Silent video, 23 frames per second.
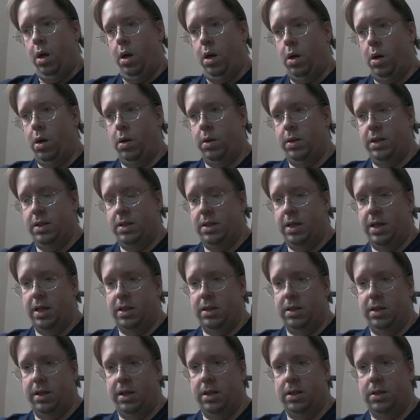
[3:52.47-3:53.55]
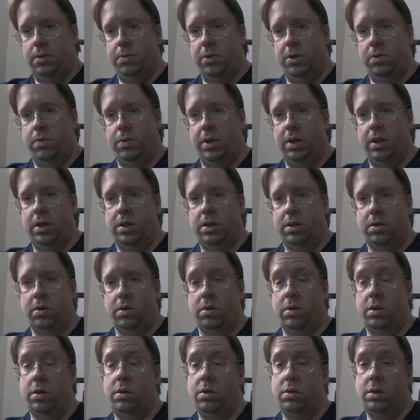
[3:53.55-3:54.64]
Are the sex scenes between this girl,
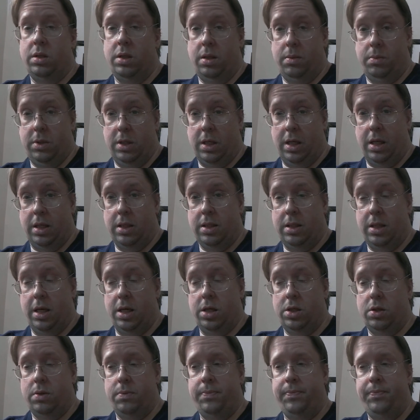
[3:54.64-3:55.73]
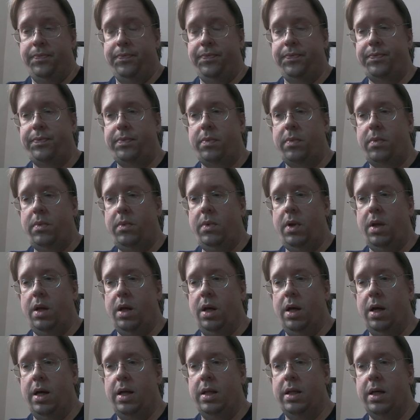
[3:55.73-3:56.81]
the girl's name is Anastasia,
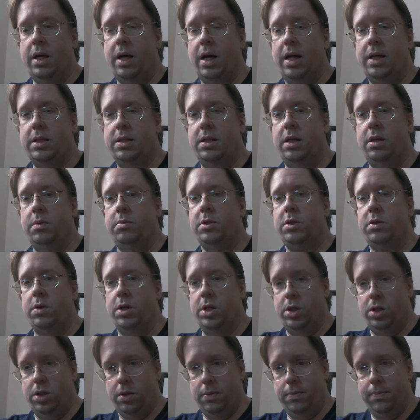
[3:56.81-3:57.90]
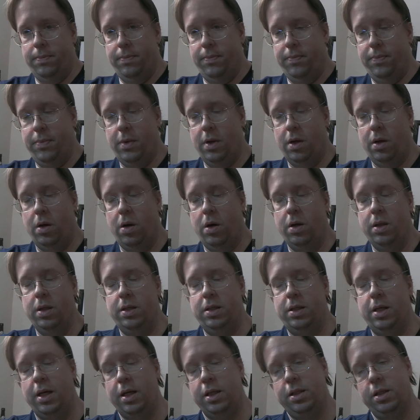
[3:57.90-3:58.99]
and the guy's name is Christian, are the
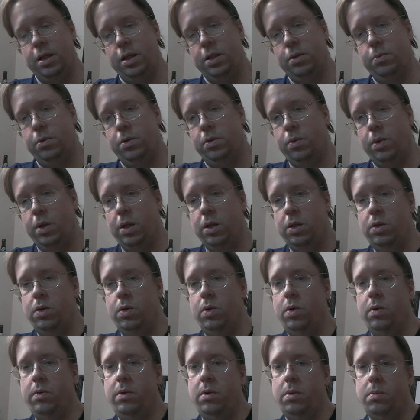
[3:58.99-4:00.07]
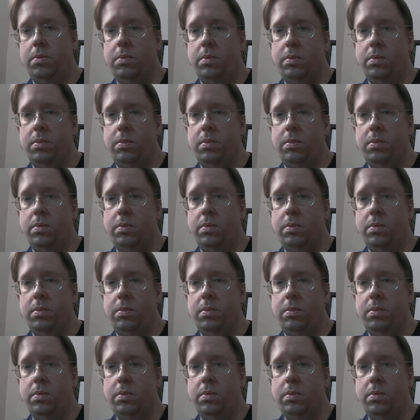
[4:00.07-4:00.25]
sex scenes between the two of them